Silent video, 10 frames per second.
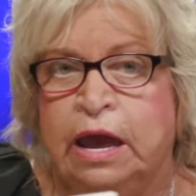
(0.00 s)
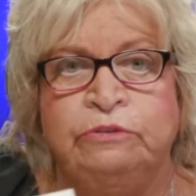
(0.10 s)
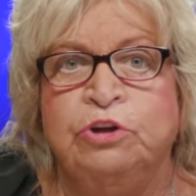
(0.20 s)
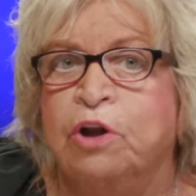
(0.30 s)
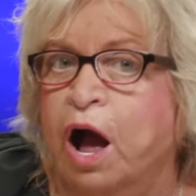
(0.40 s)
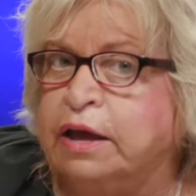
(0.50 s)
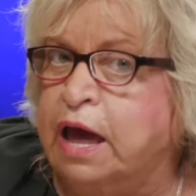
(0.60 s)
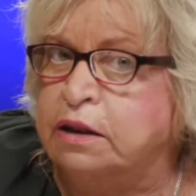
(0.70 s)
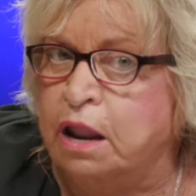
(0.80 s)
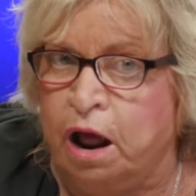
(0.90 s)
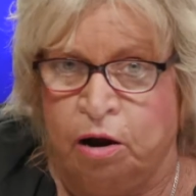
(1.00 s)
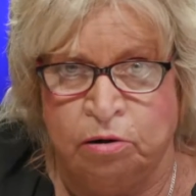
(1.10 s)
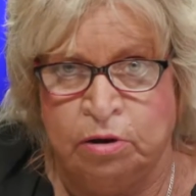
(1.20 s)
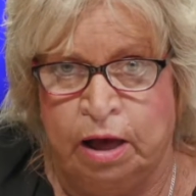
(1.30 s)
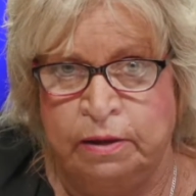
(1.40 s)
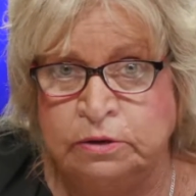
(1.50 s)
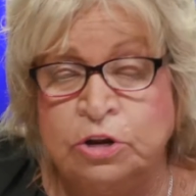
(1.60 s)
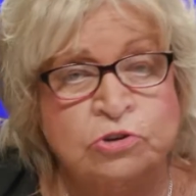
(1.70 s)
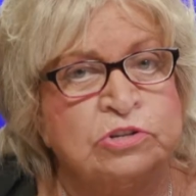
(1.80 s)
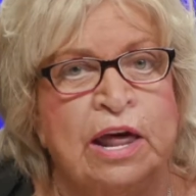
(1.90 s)
if you're not getting our
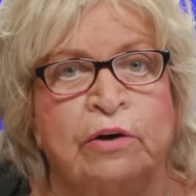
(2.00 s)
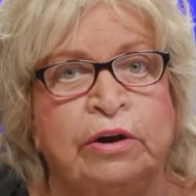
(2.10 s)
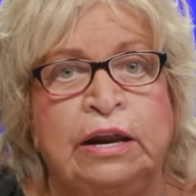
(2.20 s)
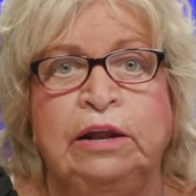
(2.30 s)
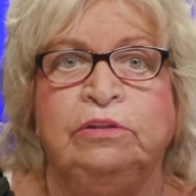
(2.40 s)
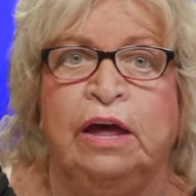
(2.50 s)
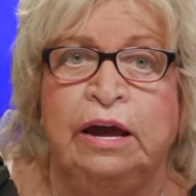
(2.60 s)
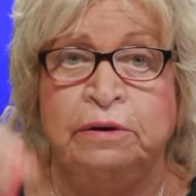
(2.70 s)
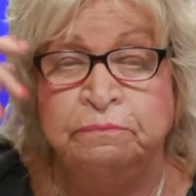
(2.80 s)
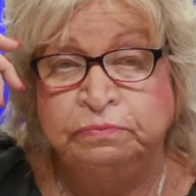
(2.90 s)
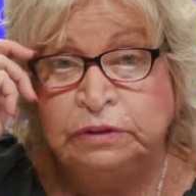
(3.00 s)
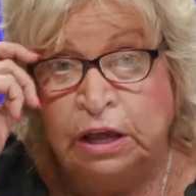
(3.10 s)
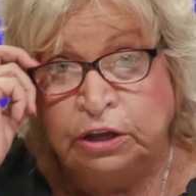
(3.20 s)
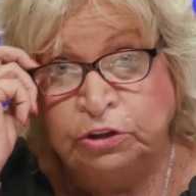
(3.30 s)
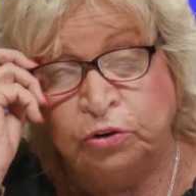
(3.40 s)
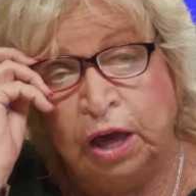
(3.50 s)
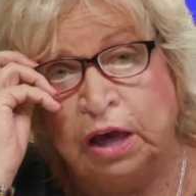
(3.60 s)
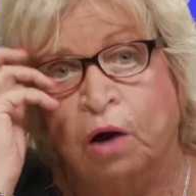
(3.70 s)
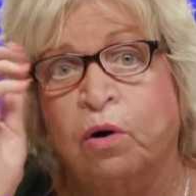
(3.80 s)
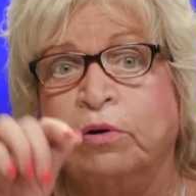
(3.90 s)
newsletter or anything, you can
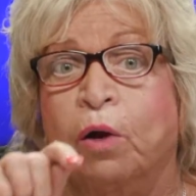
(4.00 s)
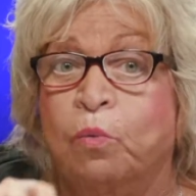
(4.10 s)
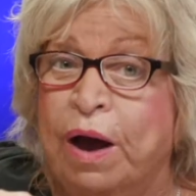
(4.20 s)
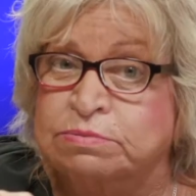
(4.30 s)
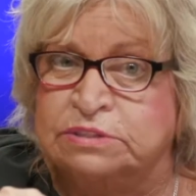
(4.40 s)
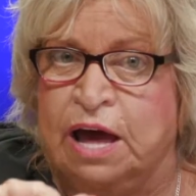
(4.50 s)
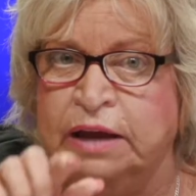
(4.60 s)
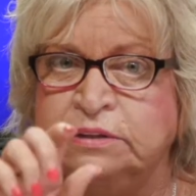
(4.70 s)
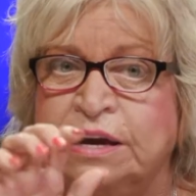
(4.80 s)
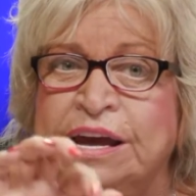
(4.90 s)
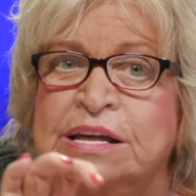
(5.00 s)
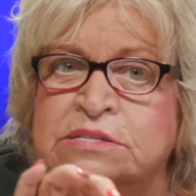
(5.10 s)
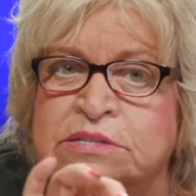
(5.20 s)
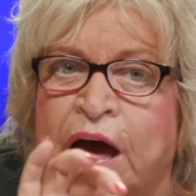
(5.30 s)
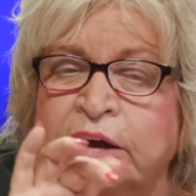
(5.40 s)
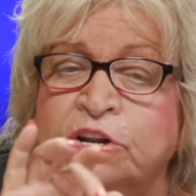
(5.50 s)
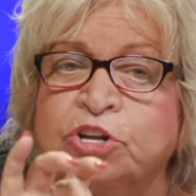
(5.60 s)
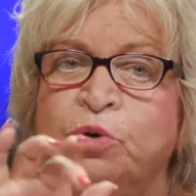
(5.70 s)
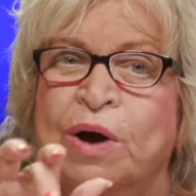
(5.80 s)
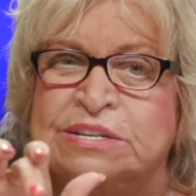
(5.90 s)
go on our website,
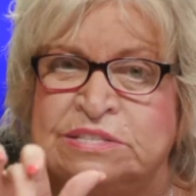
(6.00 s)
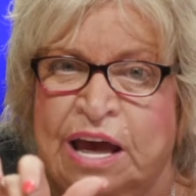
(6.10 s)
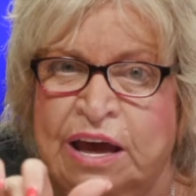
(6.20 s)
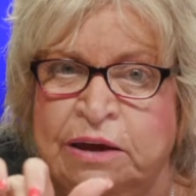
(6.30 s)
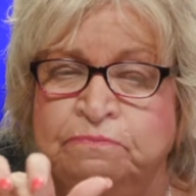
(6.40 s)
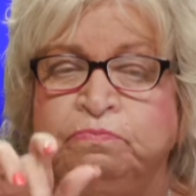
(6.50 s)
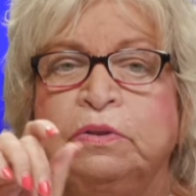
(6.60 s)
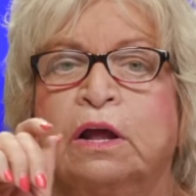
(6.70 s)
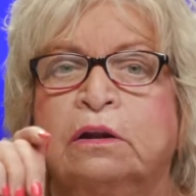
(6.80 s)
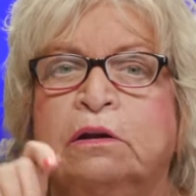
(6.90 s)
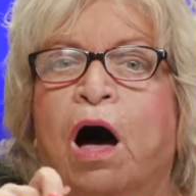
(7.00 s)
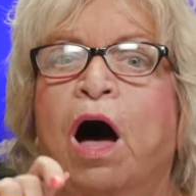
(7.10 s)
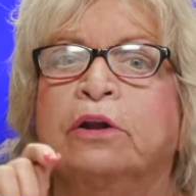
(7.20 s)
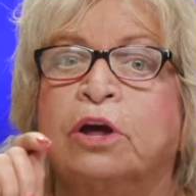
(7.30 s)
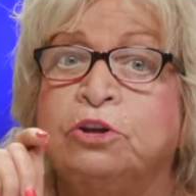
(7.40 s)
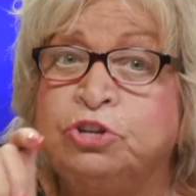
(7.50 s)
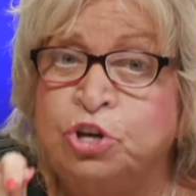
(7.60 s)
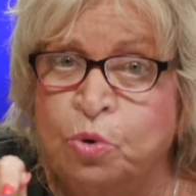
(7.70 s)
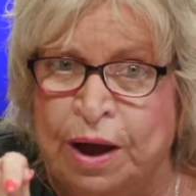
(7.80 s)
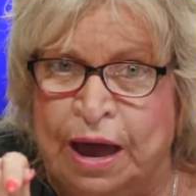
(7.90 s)

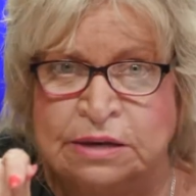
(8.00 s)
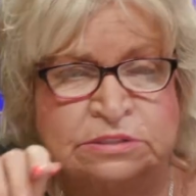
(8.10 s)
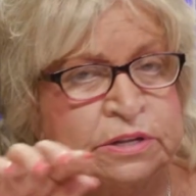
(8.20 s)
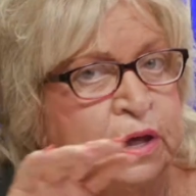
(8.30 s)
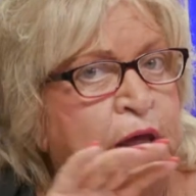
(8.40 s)
insightUSA.us.